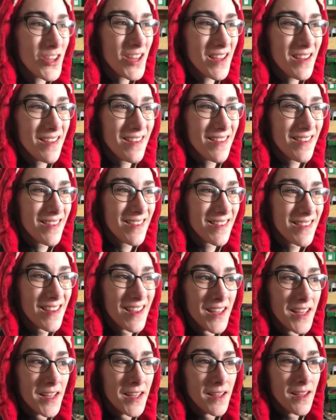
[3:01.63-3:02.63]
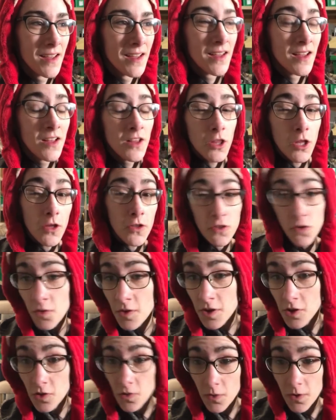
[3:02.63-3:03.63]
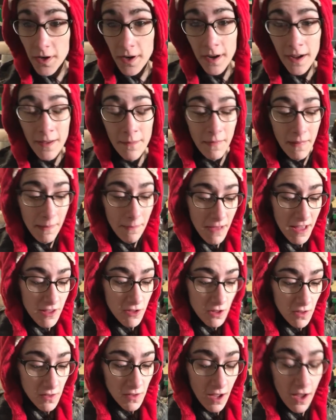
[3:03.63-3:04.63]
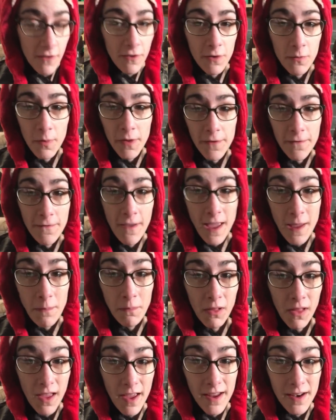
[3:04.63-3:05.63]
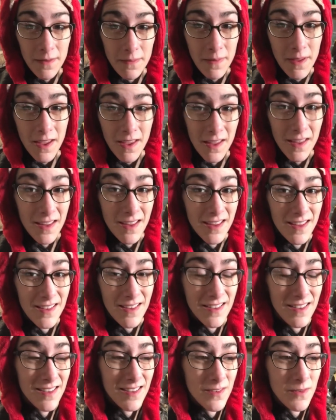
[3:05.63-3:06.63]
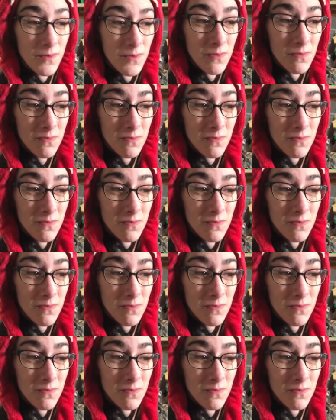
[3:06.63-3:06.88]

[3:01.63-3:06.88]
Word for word: is, long story short, my bench is covered with fake blood because